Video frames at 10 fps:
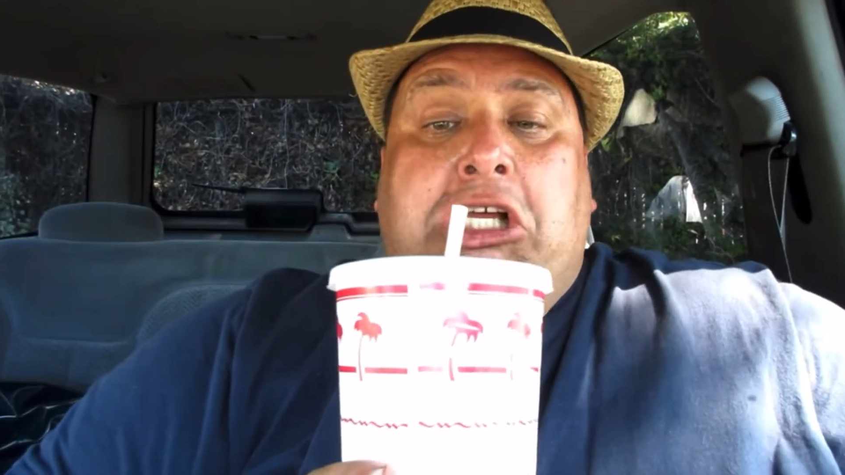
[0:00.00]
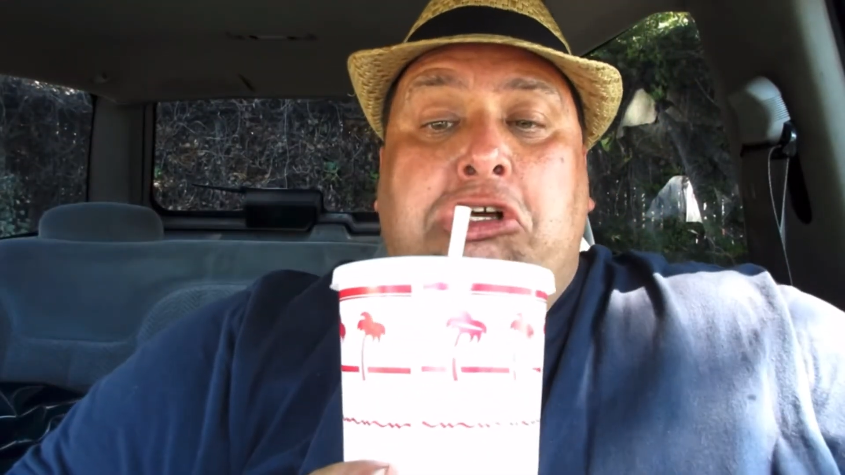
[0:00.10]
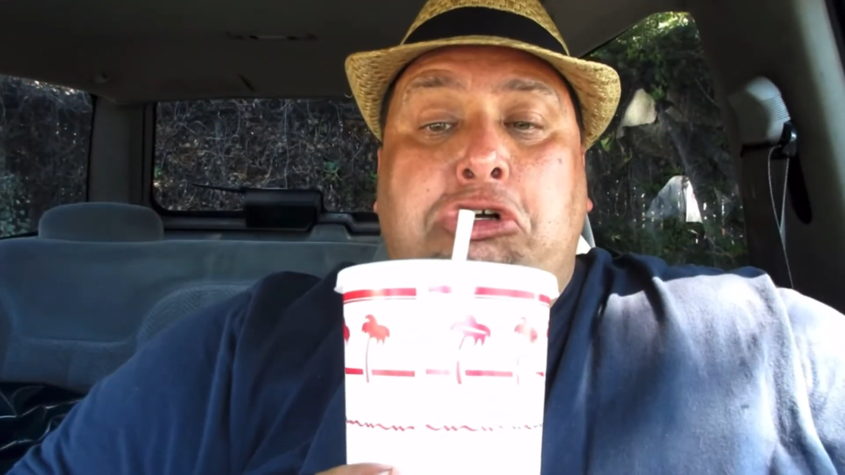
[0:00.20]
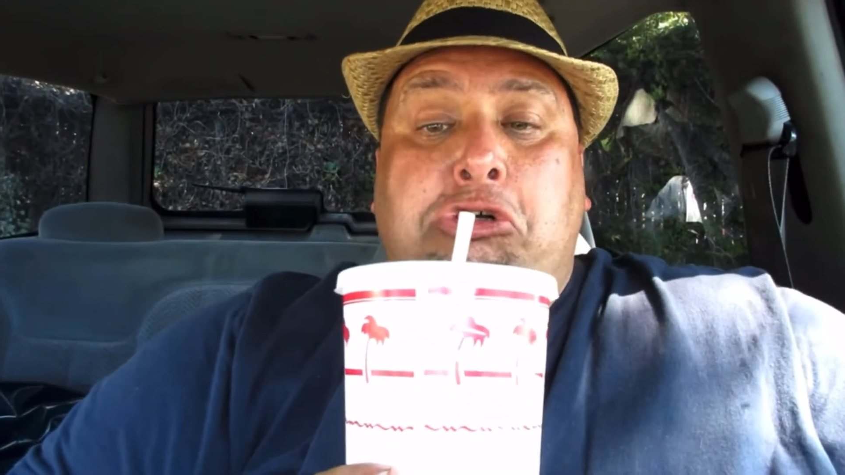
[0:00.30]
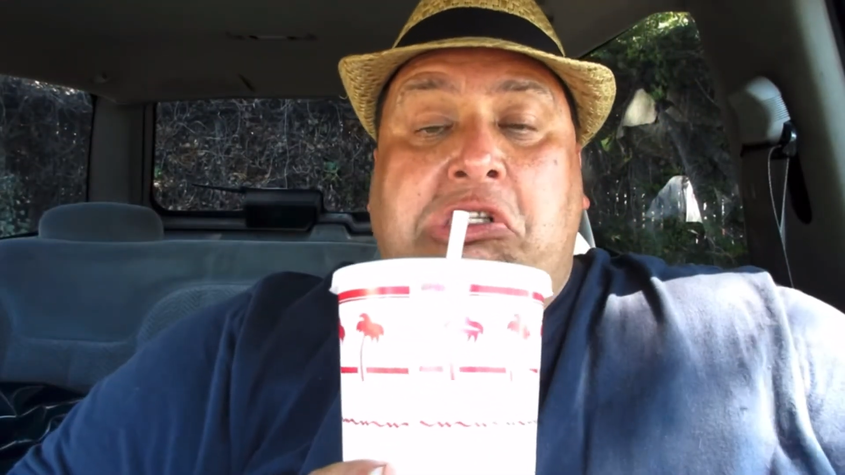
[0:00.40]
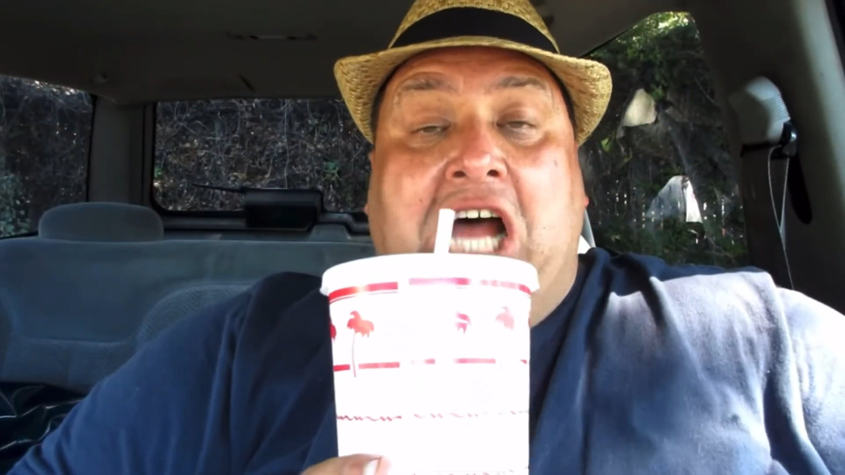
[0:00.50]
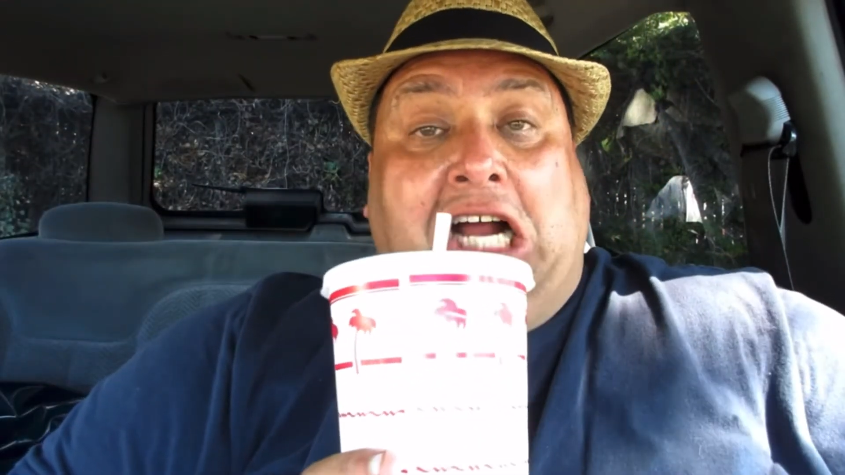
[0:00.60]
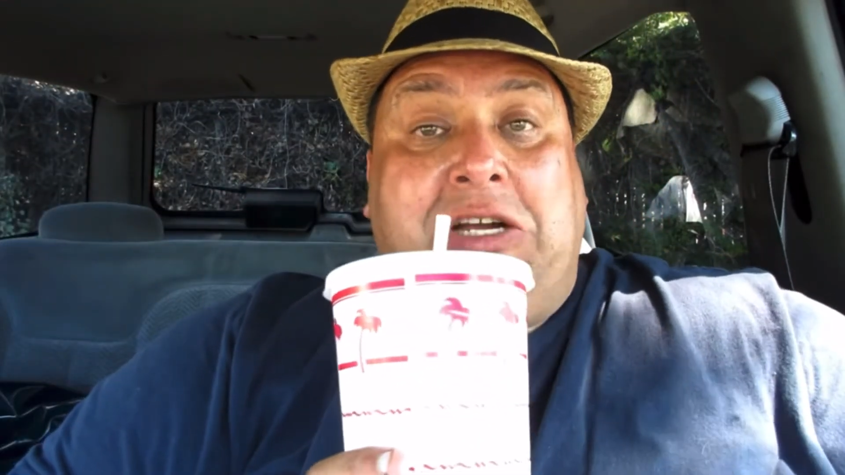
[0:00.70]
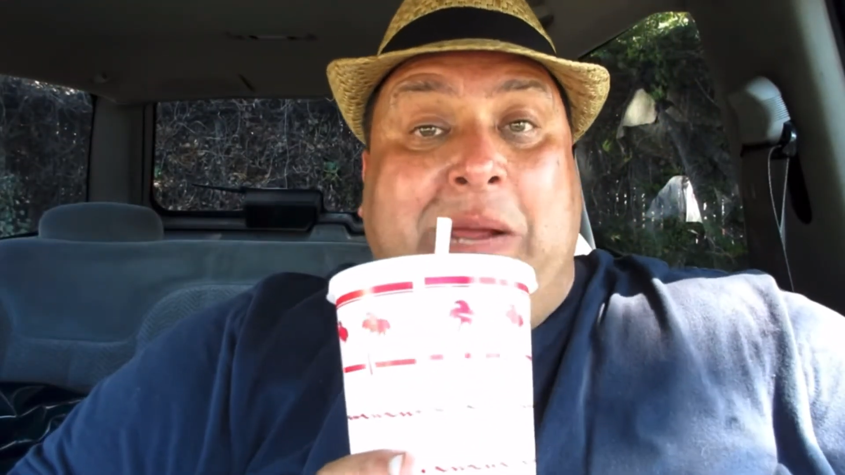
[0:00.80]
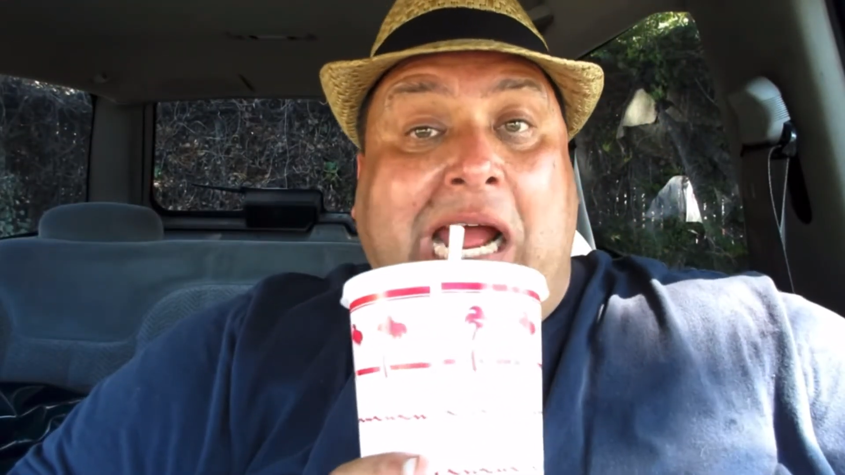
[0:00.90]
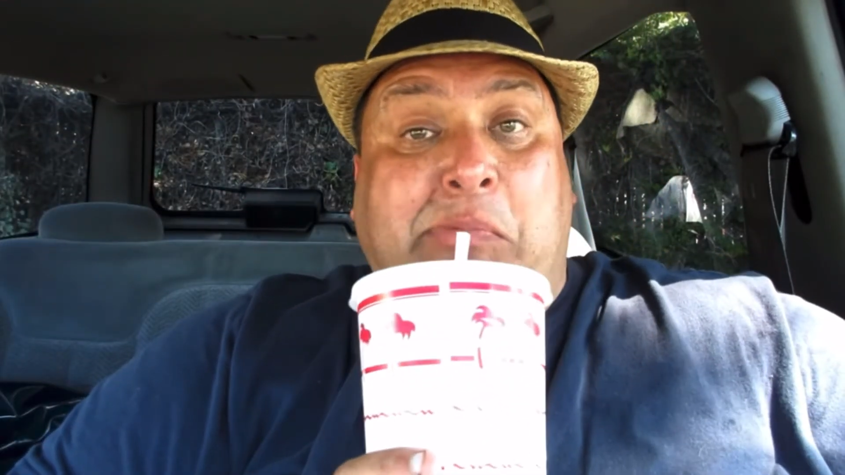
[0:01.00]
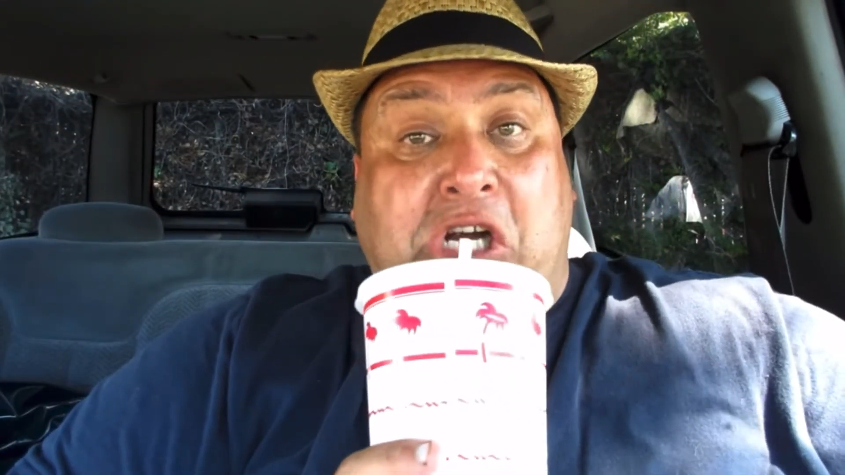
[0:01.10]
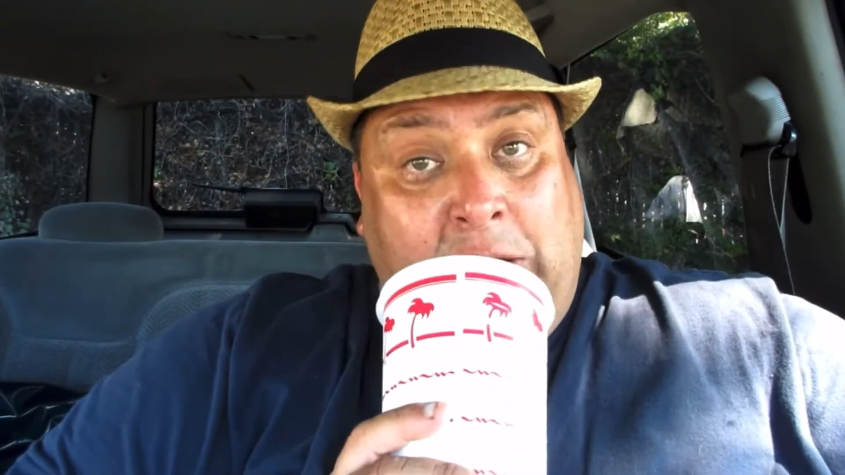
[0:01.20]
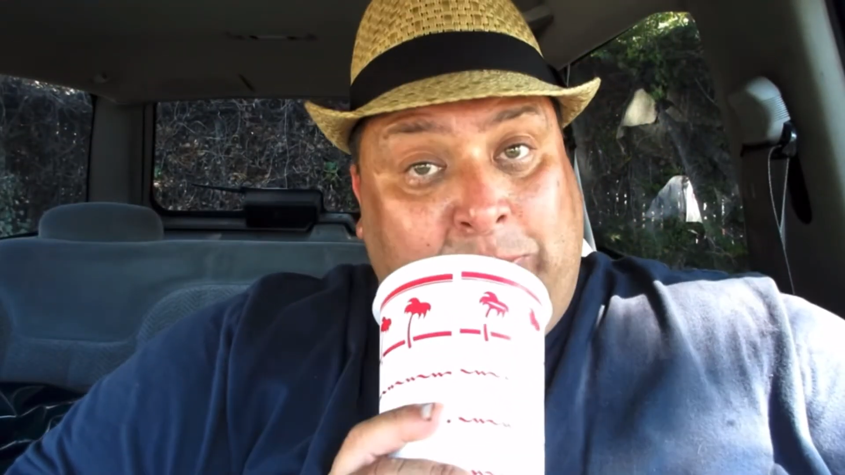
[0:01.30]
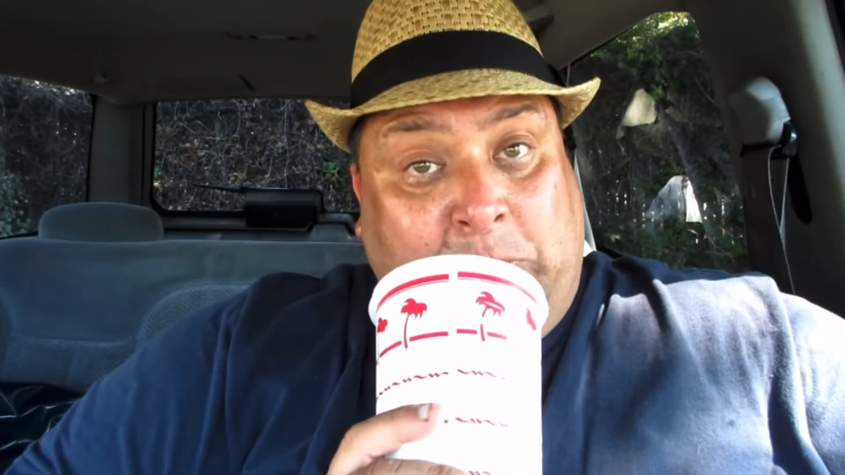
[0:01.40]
cool Dr. Pepper.